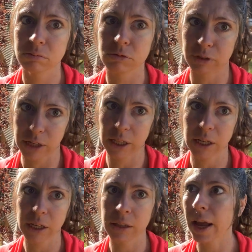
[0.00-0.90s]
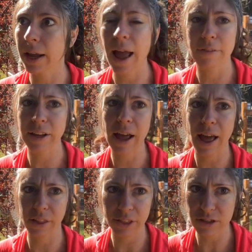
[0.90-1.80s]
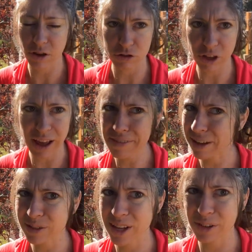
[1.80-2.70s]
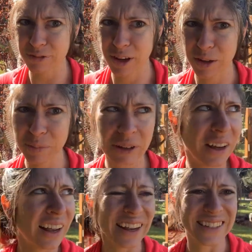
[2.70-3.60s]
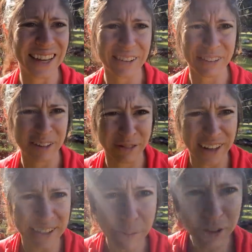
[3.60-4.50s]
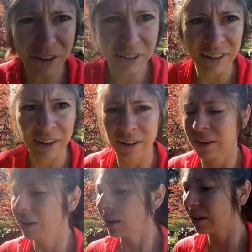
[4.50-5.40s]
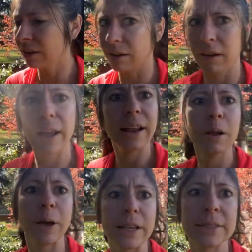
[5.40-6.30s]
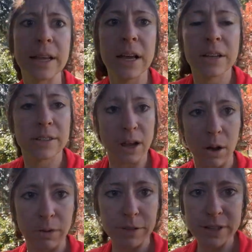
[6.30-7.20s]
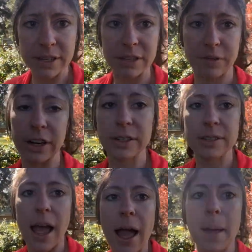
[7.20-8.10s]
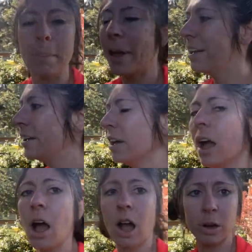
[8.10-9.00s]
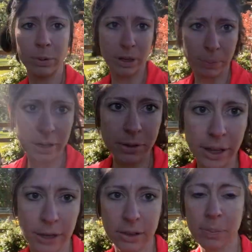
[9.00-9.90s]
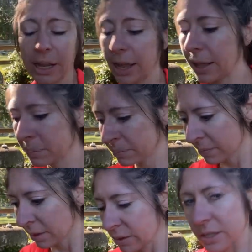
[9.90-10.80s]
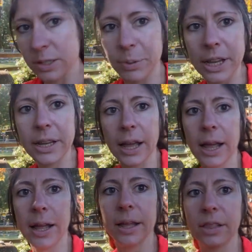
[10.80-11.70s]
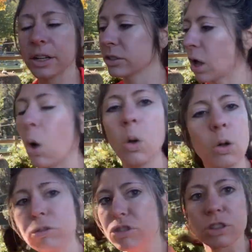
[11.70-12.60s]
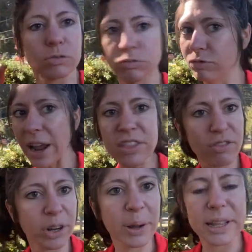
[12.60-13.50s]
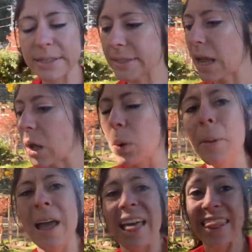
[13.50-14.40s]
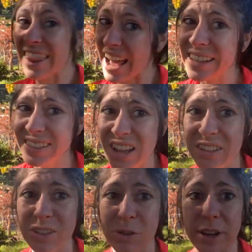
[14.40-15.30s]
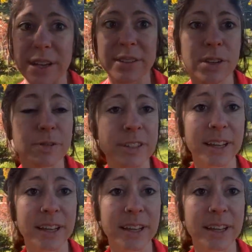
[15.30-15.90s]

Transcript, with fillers: really? Like, having a healthy social life outside of the farm? Is that even advisable? Oh, anyways, so first things first, our wheelbarrow kicked the bucket this week. There's a hole just right through it, so that's not so great. So the first